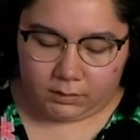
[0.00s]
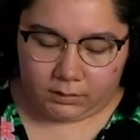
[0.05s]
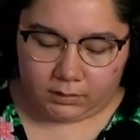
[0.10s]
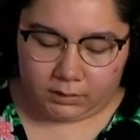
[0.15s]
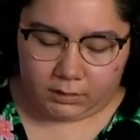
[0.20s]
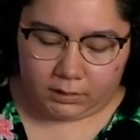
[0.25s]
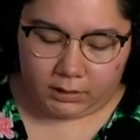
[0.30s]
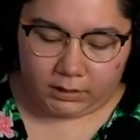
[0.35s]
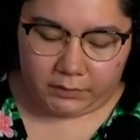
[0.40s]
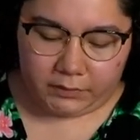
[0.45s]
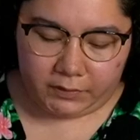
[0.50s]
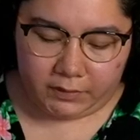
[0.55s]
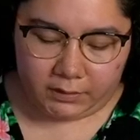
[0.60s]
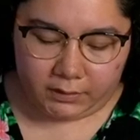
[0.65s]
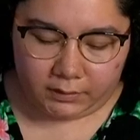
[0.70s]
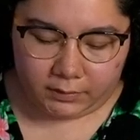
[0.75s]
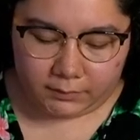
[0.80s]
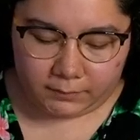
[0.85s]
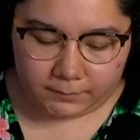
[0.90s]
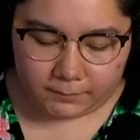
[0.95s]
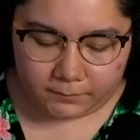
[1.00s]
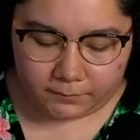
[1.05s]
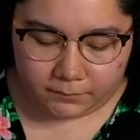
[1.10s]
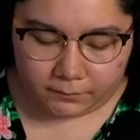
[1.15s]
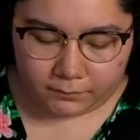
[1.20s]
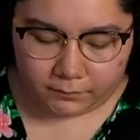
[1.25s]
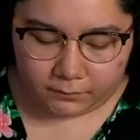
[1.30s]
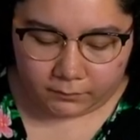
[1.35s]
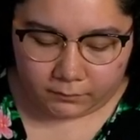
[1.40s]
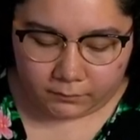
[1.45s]
Okay, I think...
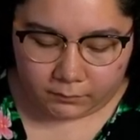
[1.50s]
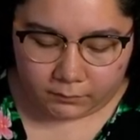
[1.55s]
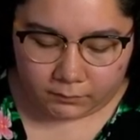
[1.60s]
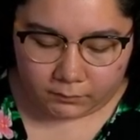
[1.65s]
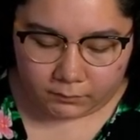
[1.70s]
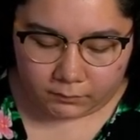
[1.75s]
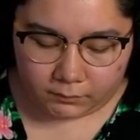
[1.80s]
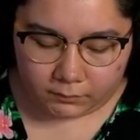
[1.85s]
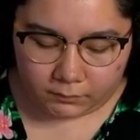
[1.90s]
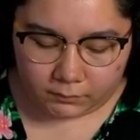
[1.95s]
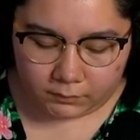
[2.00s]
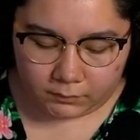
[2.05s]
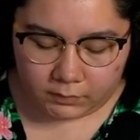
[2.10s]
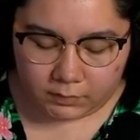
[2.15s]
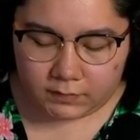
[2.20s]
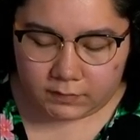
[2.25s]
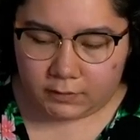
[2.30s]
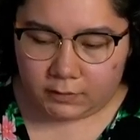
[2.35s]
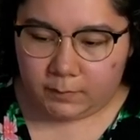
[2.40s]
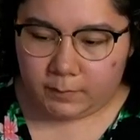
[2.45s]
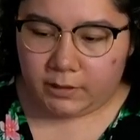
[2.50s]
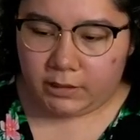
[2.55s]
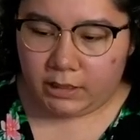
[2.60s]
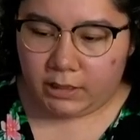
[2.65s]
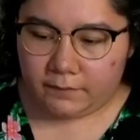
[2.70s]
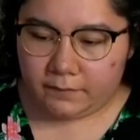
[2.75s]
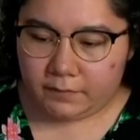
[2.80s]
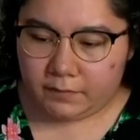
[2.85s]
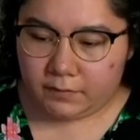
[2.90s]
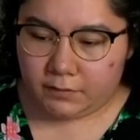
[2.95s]
Does anybody
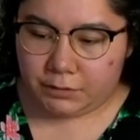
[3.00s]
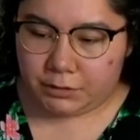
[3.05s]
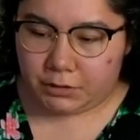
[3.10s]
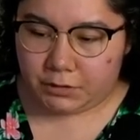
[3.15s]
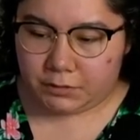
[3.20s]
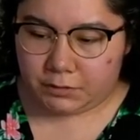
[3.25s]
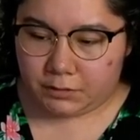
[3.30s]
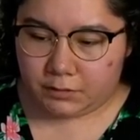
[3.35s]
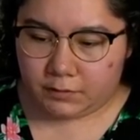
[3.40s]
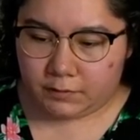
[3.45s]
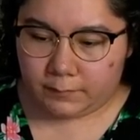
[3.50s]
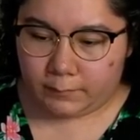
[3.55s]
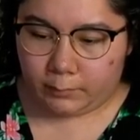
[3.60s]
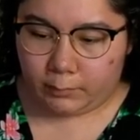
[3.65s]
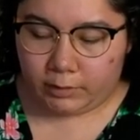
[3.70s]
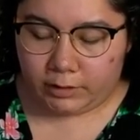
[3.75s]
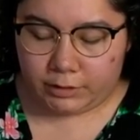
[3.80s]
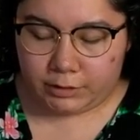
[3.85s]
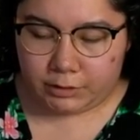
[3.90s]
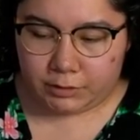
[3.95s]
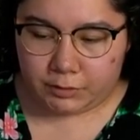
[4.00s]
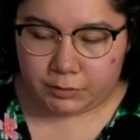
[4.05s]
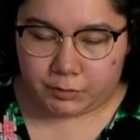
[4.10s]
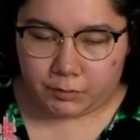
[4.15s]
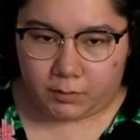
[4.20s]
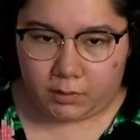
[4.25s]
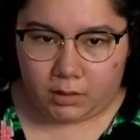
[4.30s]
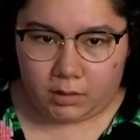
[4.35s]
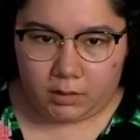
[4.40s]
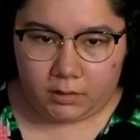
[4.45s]
have suggestions for what I should
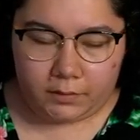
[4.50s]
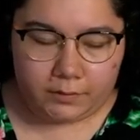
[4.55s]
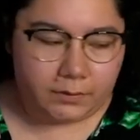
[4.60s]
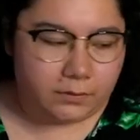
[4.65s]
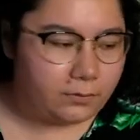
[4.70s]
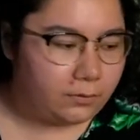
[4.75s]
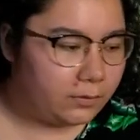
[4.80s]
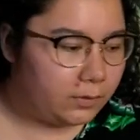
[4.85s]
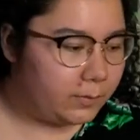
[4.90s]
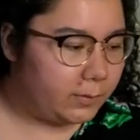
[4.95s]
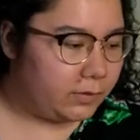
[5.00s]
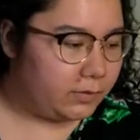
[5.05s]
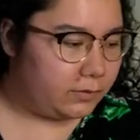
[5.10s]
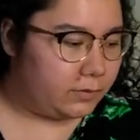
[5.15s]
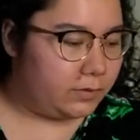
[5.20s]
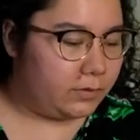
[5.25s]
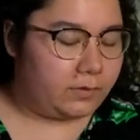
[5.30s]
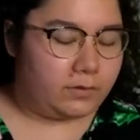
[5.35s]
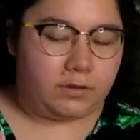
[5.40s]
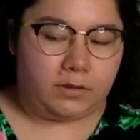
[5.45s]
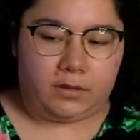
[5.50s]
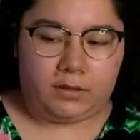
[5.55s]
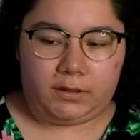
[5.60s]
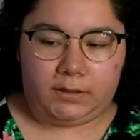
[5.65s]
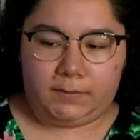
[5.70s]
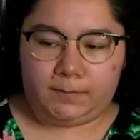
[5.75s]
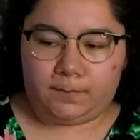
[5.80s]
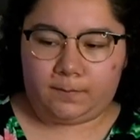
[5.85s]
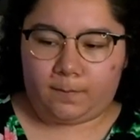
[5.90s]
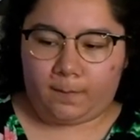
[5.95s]
draw on the ornaments this year?
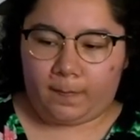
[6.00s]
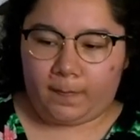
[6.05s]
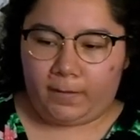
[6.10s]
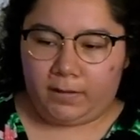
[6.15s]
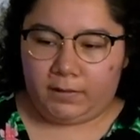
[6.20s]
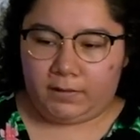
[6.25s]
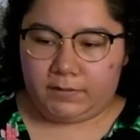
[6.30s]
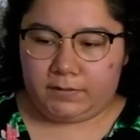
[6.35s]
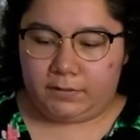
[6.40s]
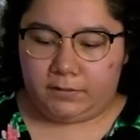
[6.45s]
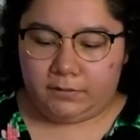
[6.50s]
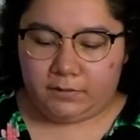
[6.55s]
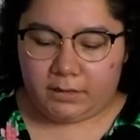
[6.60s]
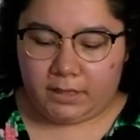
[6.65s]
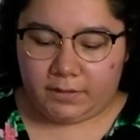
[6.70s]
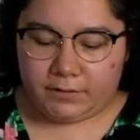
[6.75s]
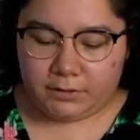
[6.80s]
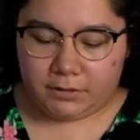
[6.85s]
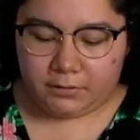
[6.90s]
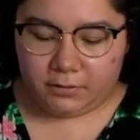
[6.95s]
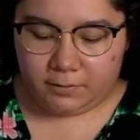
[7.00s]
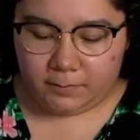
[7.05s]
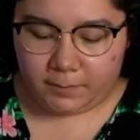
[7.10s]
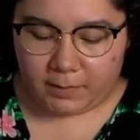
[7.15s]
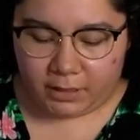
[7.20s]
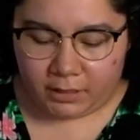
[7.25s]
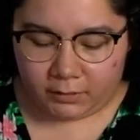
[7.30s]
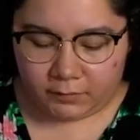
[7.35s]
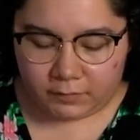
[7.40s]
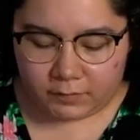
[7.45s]
Because I know last year did
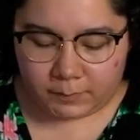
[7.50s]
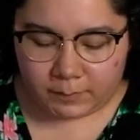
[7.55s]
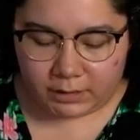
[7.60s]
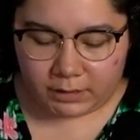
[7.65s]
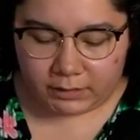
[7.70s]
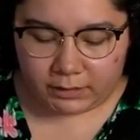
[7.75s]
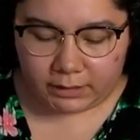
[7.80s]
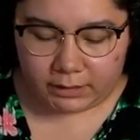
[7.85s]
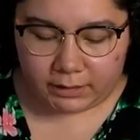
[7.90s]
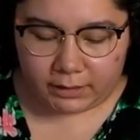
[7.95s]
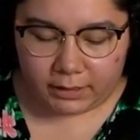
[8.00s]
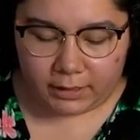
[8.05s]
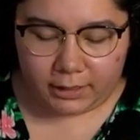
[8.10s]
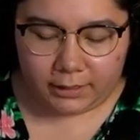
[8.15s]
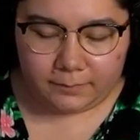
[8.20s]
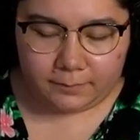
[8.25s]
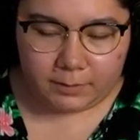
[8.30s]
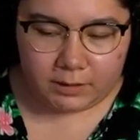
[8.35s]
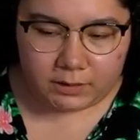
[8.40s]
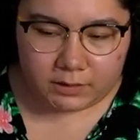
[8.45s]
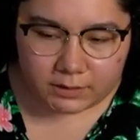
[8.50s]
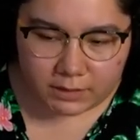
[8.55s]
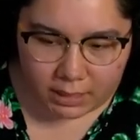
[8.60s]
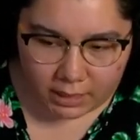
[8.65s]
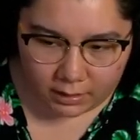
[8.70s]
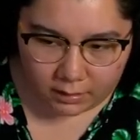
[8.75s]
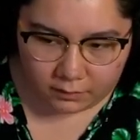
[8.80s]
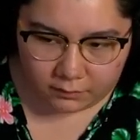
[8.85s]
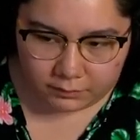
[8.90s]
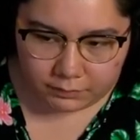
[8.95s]
patterns, but like, I'd be
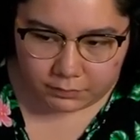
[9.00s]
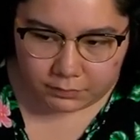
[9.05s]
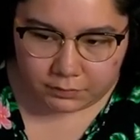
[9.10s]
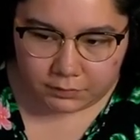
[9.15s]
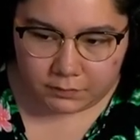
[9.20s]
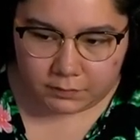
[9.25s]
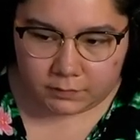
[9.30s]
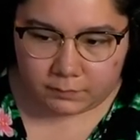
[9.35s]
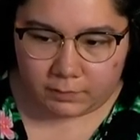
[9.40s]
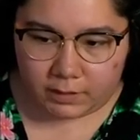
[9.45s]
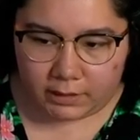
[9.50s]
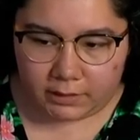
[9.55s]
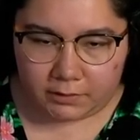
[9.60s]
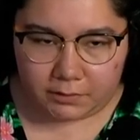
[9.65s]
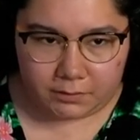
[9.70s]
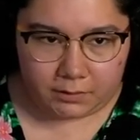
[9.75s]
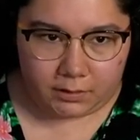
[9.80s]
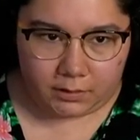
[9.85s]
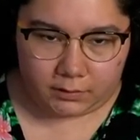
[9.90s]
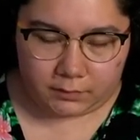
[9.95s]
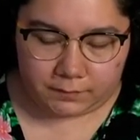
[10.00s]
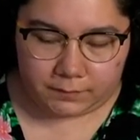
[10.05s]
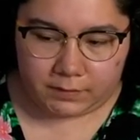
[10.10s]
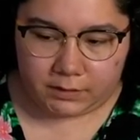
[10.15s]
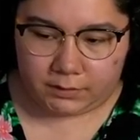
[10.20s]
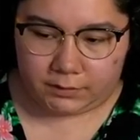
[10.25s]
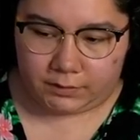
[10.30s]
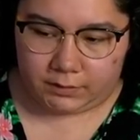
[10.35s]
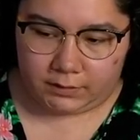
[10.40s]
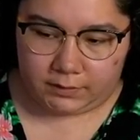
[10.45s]
down to do some
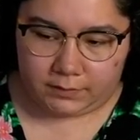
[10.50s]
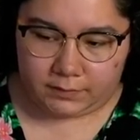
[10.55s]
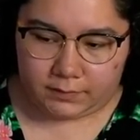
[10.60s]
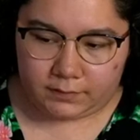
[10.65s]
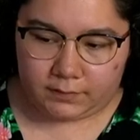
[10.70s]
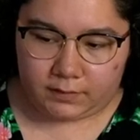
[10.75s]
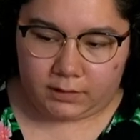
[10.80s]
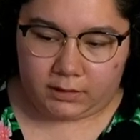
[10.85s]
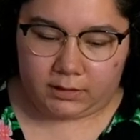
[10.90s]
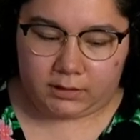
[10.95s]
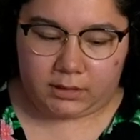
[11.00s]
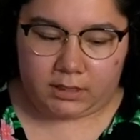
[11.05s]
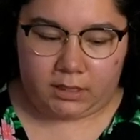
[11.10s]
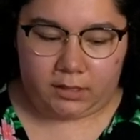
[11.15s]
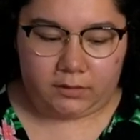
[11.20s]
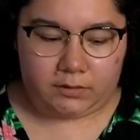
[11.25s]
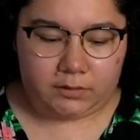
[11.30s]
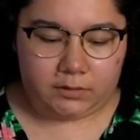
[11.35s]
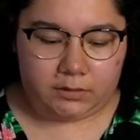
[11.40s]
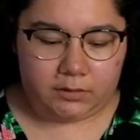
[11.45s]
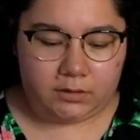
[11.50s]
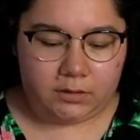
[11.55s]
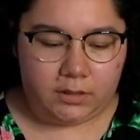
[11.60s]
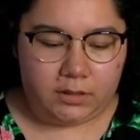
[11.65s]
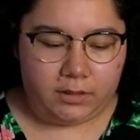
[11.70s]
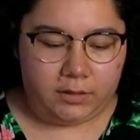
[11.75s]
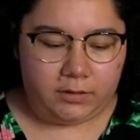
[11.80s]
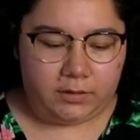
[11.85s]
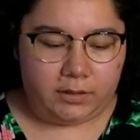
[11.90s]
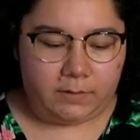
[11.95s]
iconography on these. Like a character.
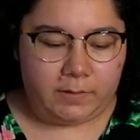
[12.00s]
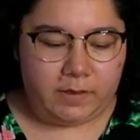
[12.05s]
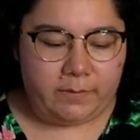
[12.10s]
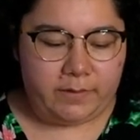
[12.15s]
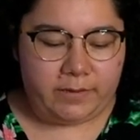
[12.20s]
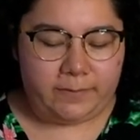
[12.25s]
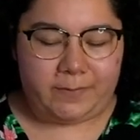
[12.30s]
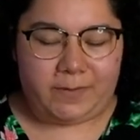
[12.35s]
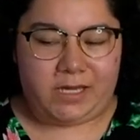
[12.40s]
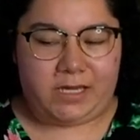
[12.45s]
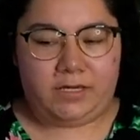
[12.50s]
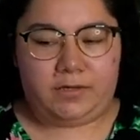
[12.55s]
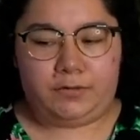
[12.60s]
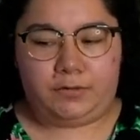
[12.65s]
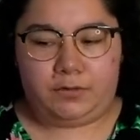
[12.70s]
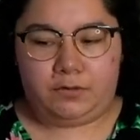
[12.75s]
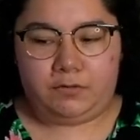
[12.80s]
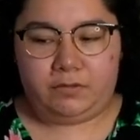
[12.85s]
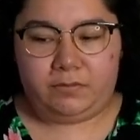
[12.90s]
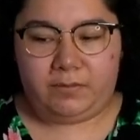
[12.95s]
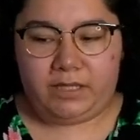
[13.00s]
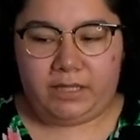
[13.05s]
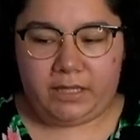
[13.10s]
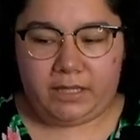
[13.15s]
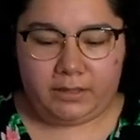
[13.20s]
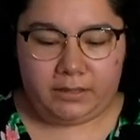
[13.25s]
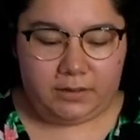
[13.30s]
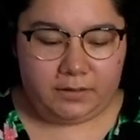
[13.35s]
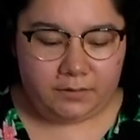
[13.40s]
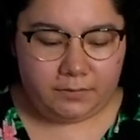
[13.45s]
Like maybe a Pikachu would be
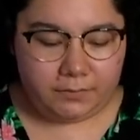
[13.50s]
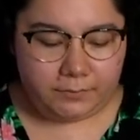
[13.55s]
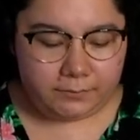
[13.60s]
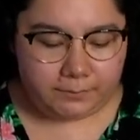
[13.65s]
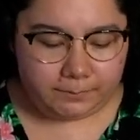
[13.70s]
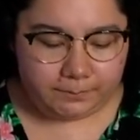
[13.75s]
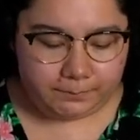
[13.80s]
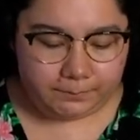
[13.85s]
kind of cute.